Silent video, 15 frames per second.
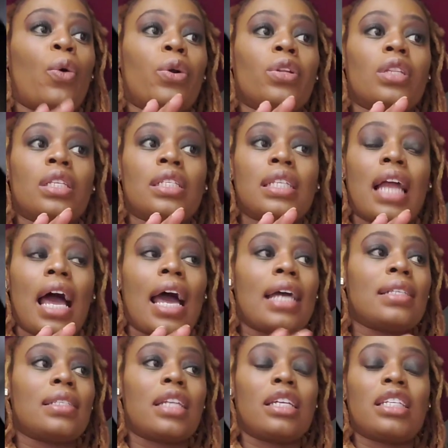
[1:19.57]
ordered the
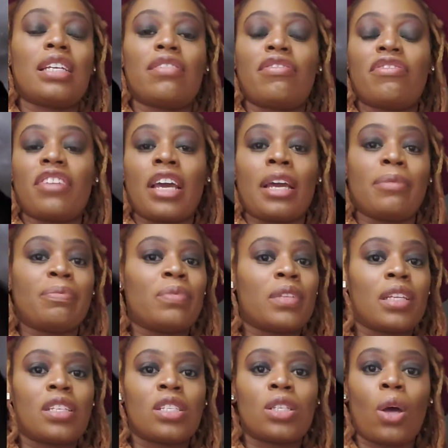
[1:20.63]
slides, they didn't fit,
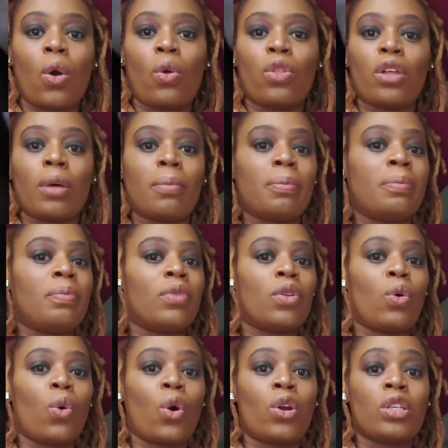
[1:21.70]
sold them,
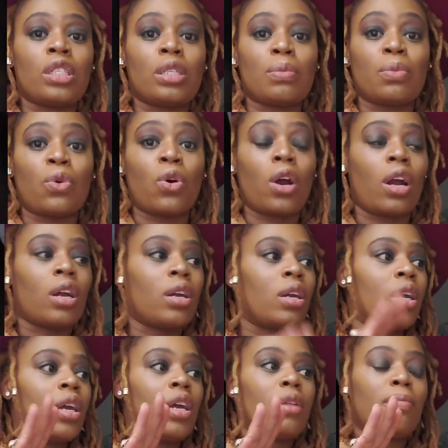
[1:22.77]
ordered some more,
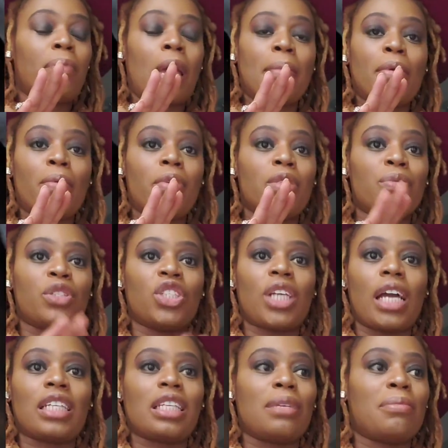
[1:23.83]
payment was
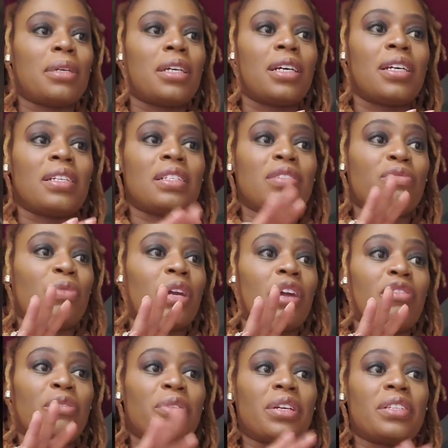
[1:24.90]
rejected because of
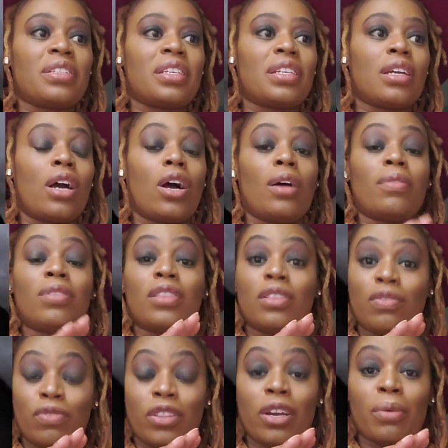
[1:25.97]
whatever reason.
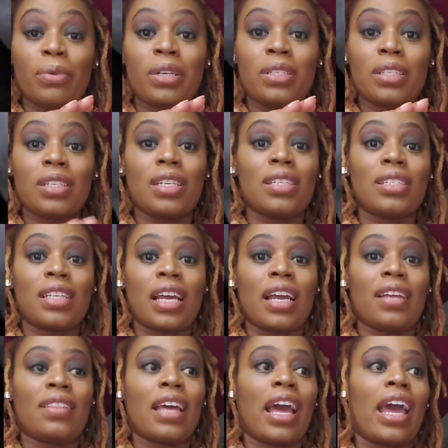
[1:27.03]
Their reason is
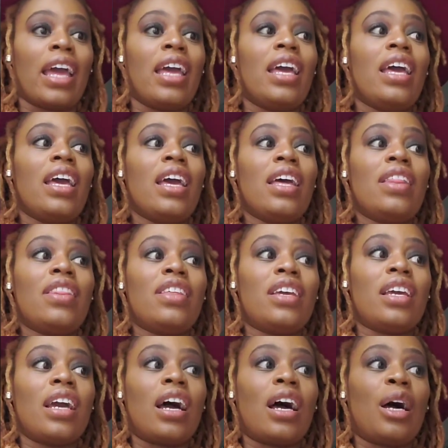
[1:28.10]
saying that
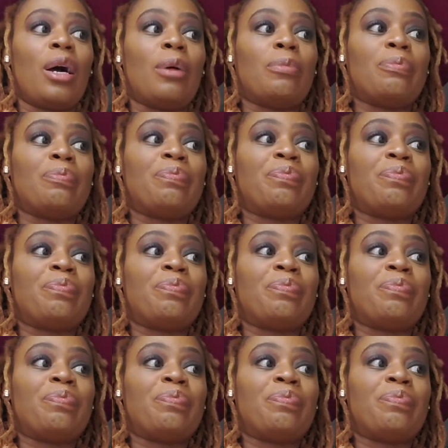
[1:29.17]
the